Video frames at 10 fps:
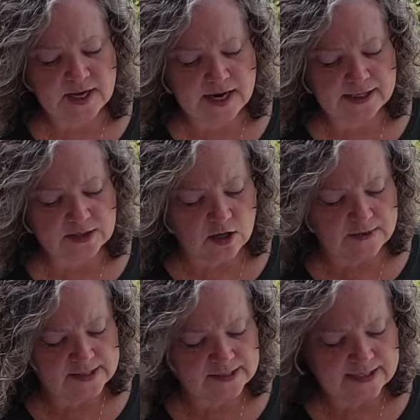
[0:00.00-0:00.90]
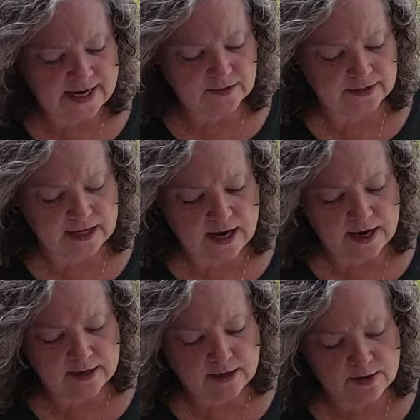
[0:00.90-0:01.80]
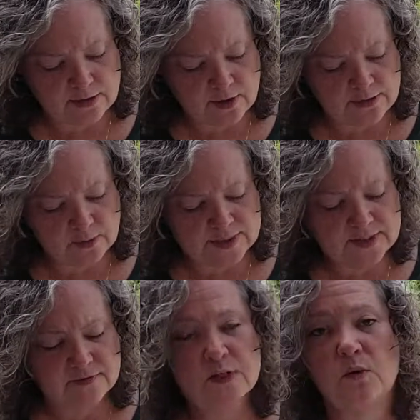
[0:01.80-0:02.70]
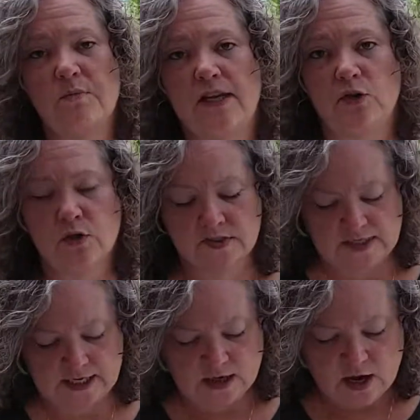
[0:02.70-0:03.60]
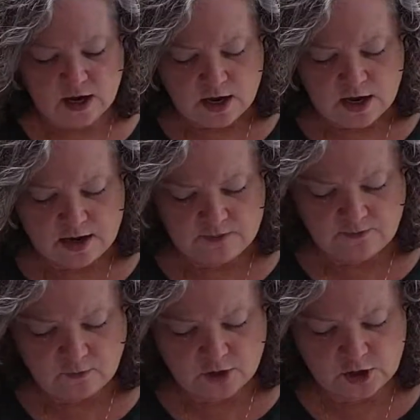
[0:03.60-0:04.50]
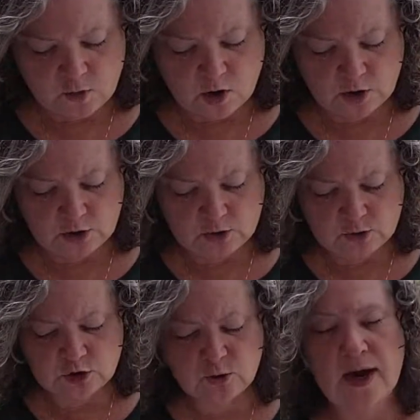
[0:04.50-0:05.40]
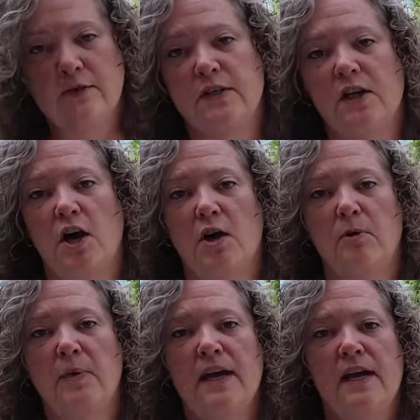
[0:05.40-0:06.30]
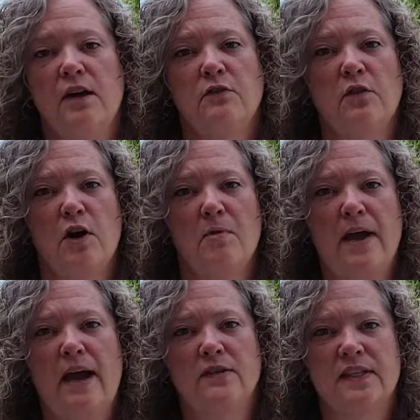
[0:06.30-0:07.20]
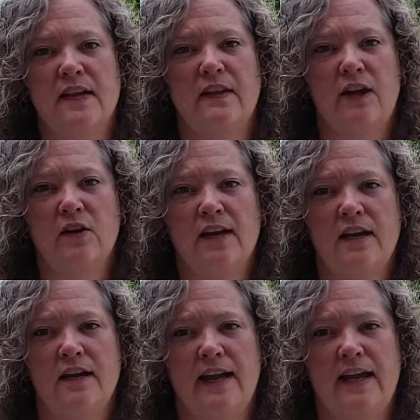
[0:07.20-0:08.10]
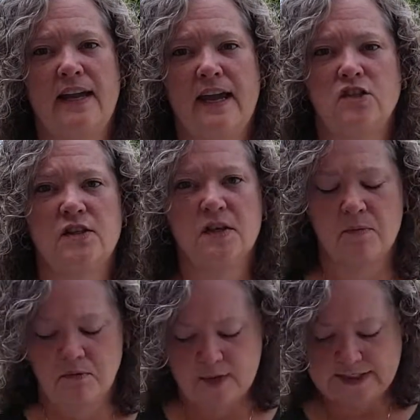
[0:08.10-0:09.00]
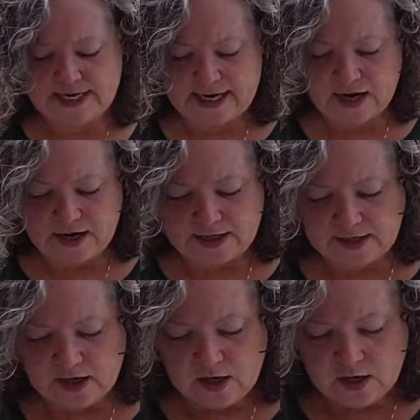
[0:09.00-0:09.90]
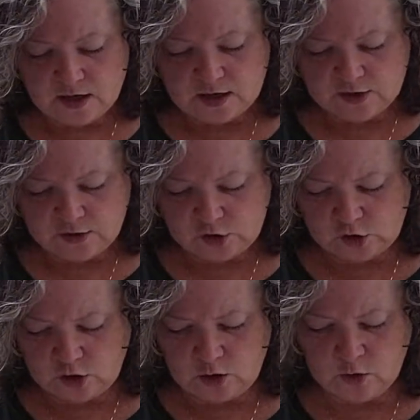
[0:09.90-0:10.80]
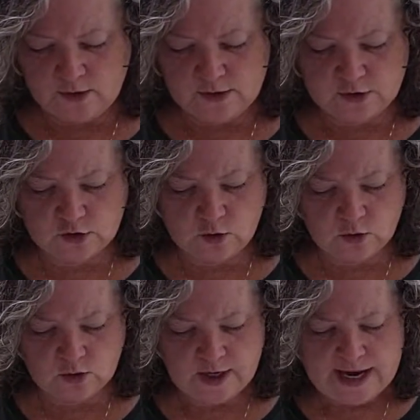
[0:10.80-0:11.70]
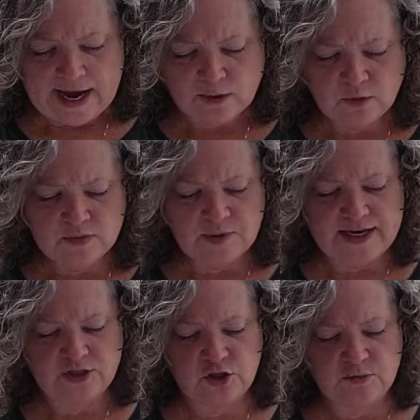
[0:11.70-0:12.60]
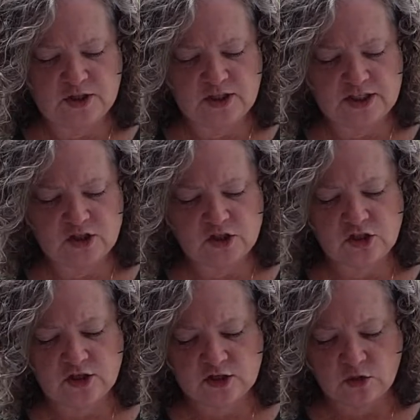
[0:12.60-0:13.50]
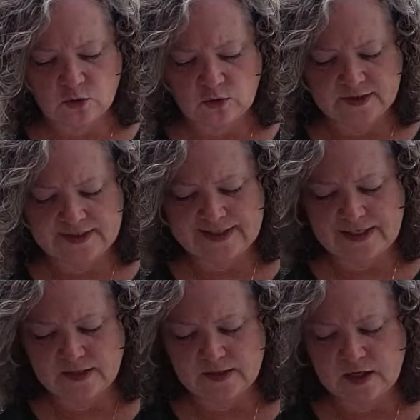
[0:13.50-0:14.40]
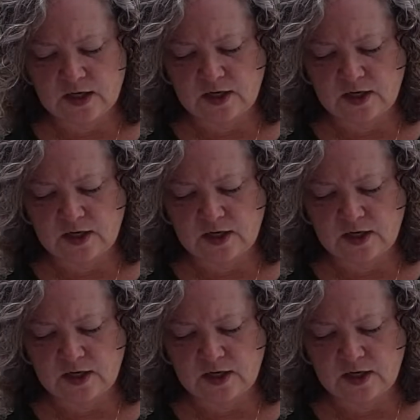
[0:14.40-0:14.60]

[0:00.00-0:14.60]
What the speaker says: hiked on this tally, I thought the rest of this would be interesting for you all who do have to come from outside of the area and can't just come for a day hike. So the total, I wouldn't pay too much attention to the total ascent.